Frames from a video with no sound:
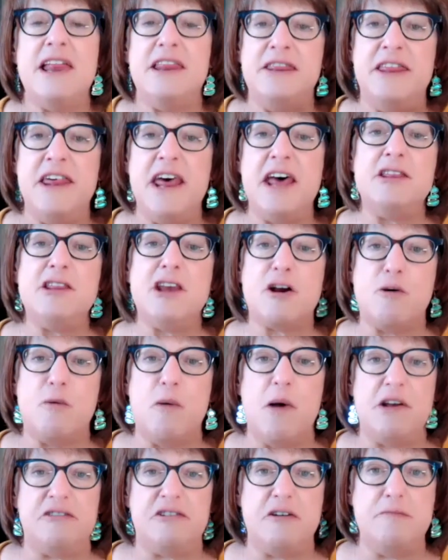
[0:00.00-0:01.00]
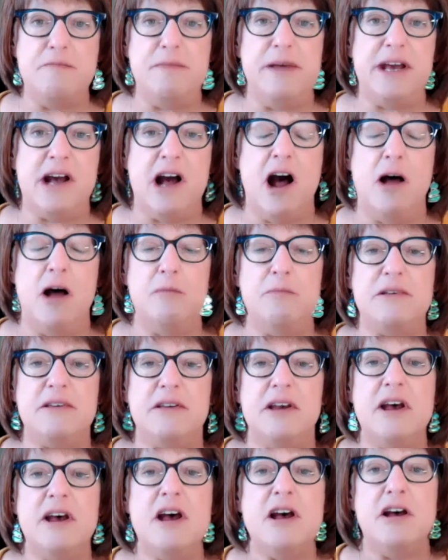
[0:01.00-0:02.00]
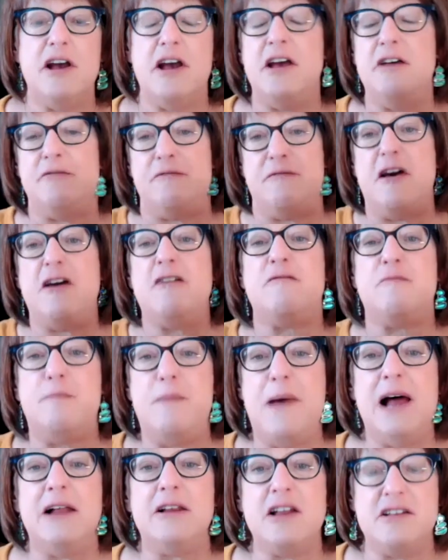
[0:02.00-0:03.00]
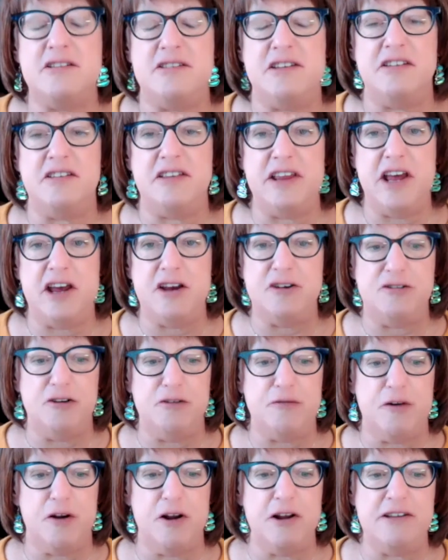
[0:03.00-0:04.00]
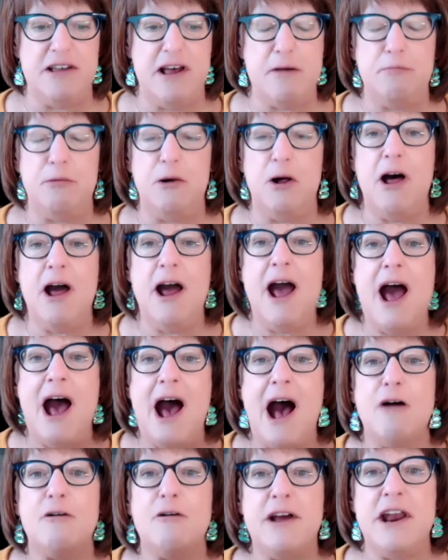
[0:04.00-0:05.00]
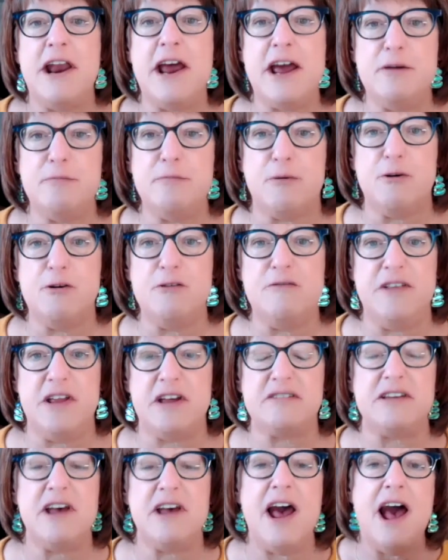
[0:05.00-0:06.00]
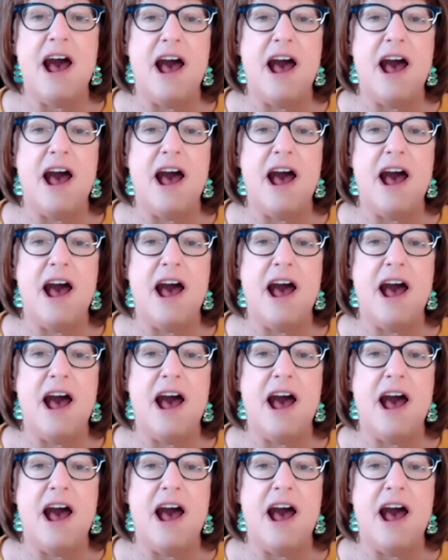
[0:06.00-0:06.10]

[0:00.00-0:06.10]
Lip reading: then the question becomes, if balance is the issue, for example, how can I improve this?